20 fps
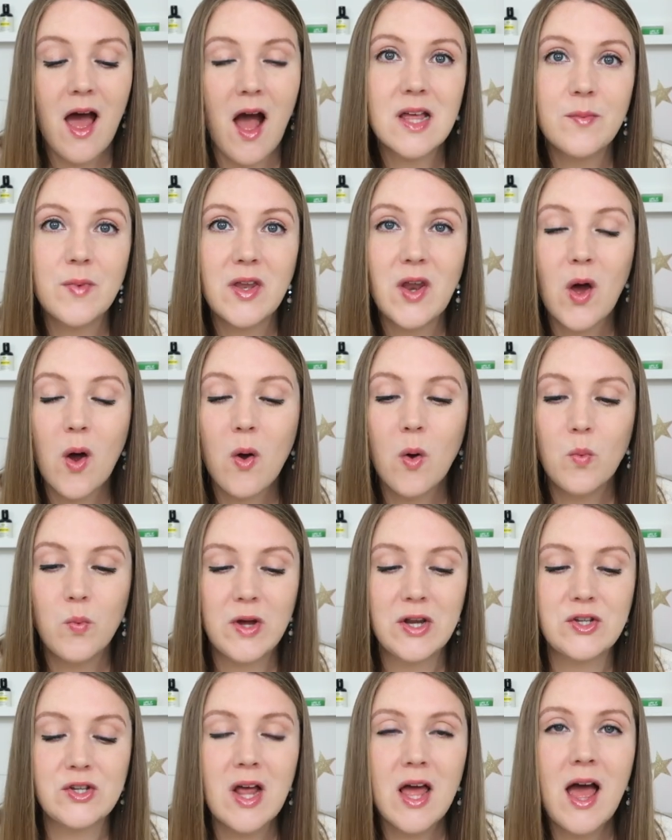let me know
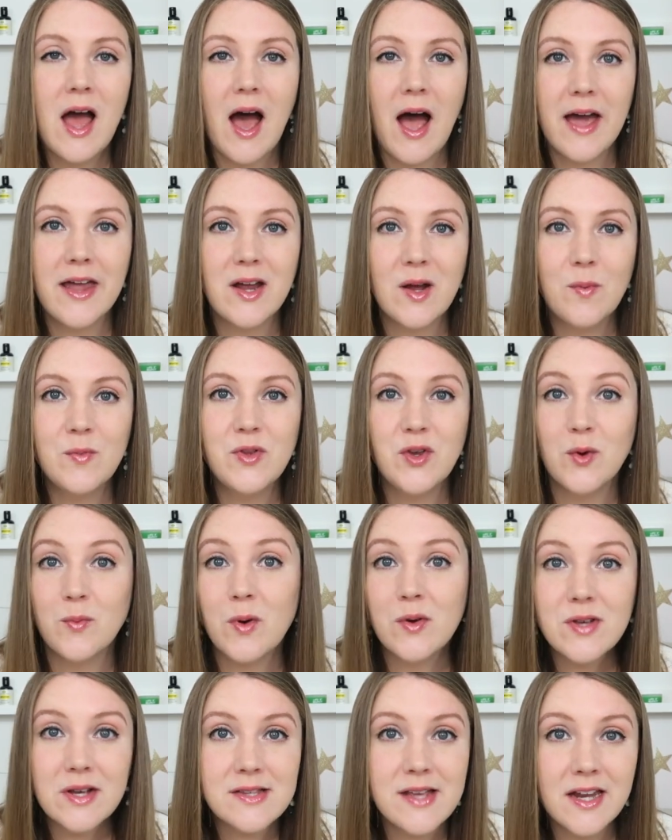which items you're
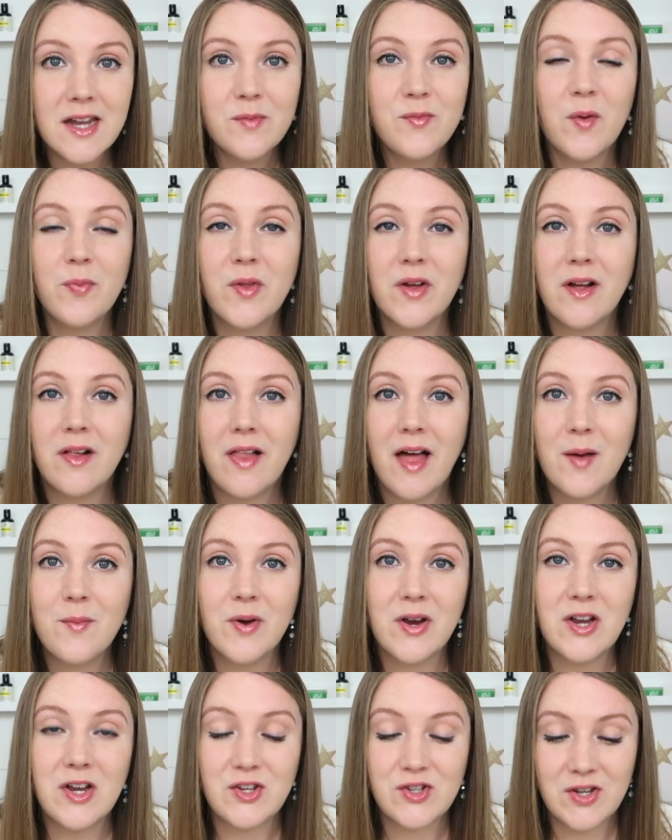most excited from the
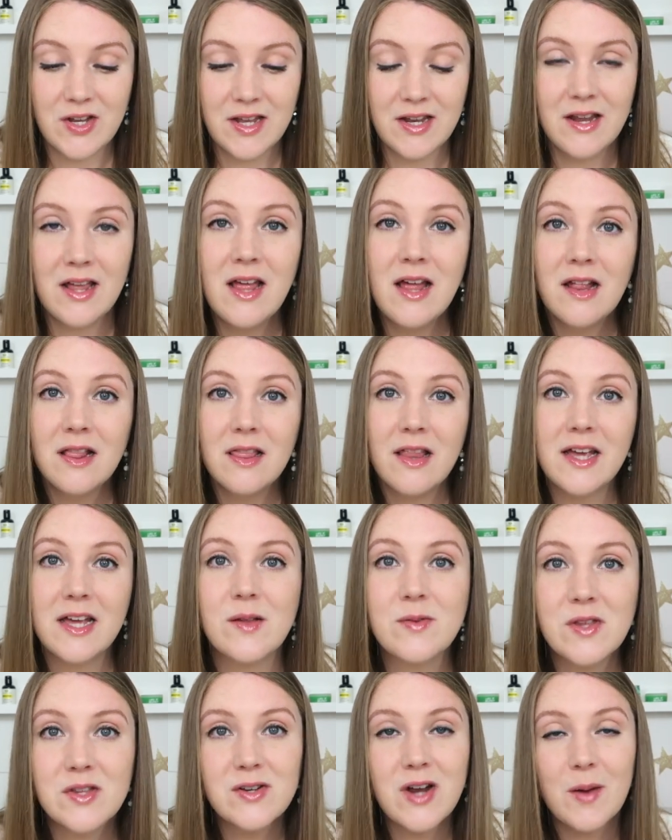collaboration. Like
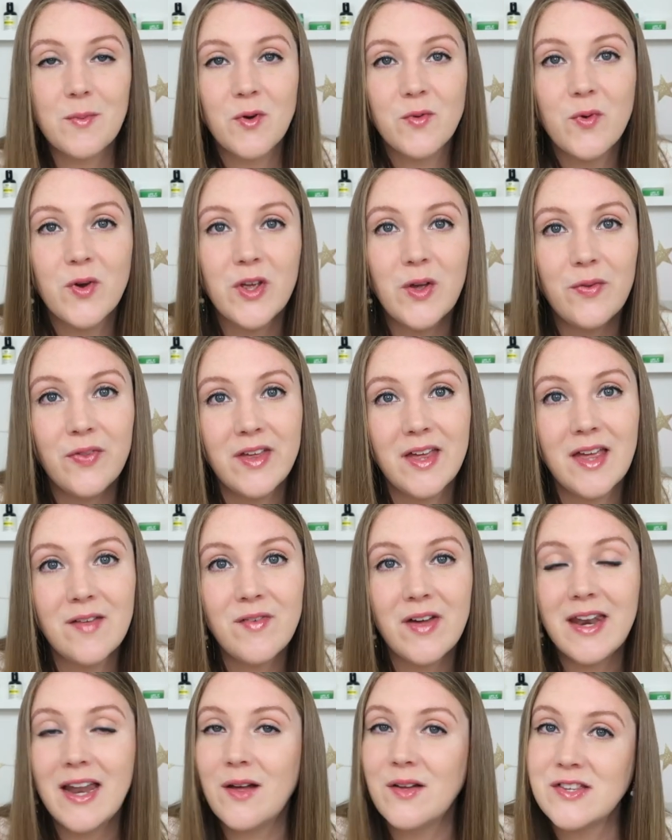and subscribe before you
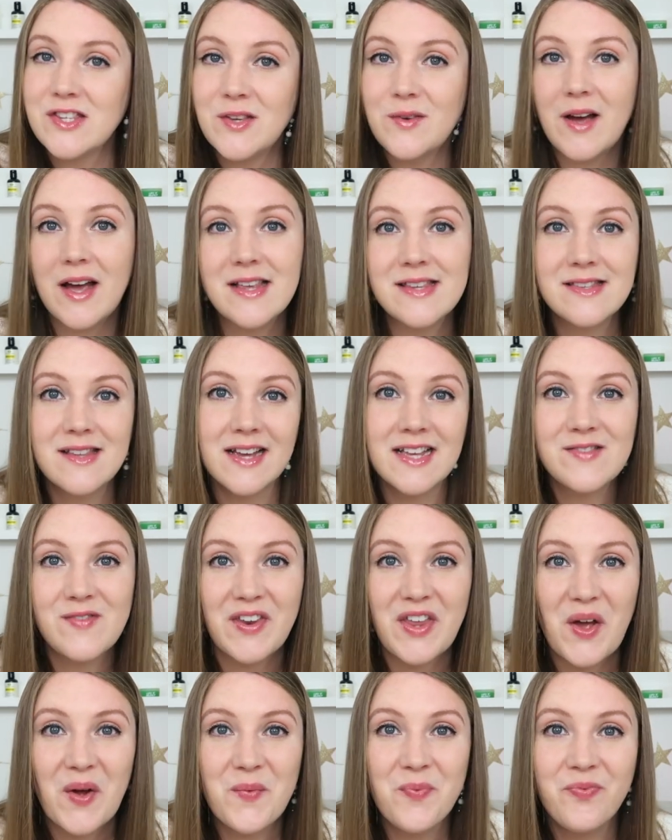leave, and I'll see you guys in the next
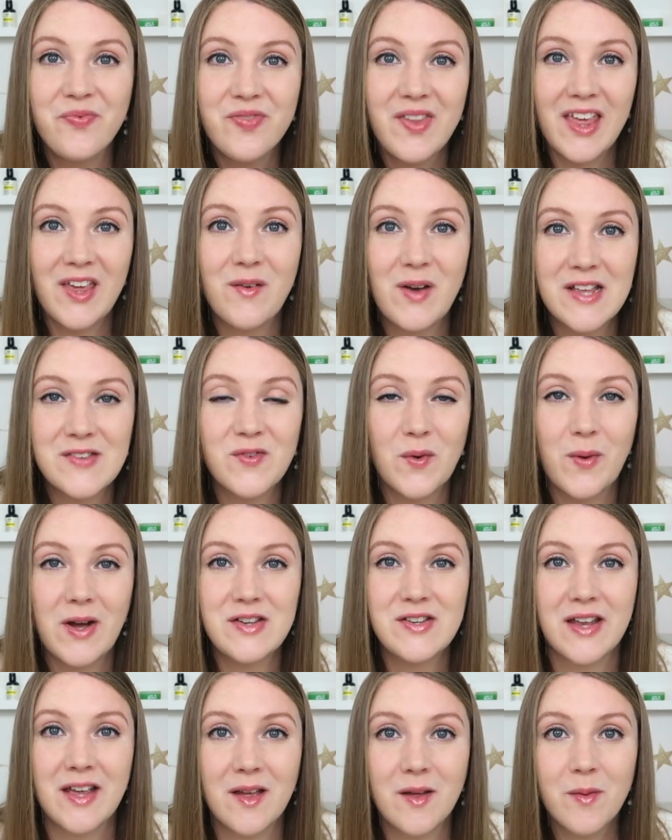video. Thank you guys for
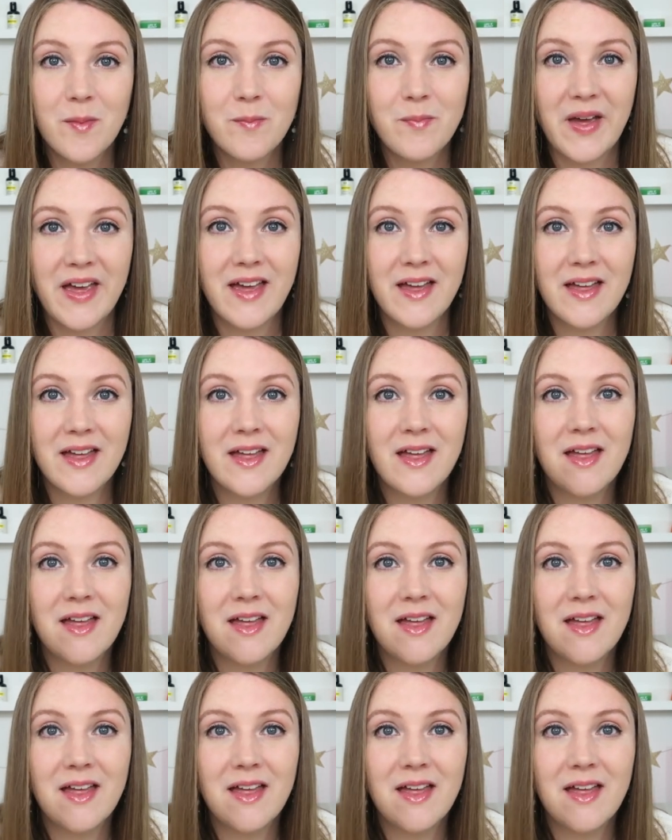watching. Bye.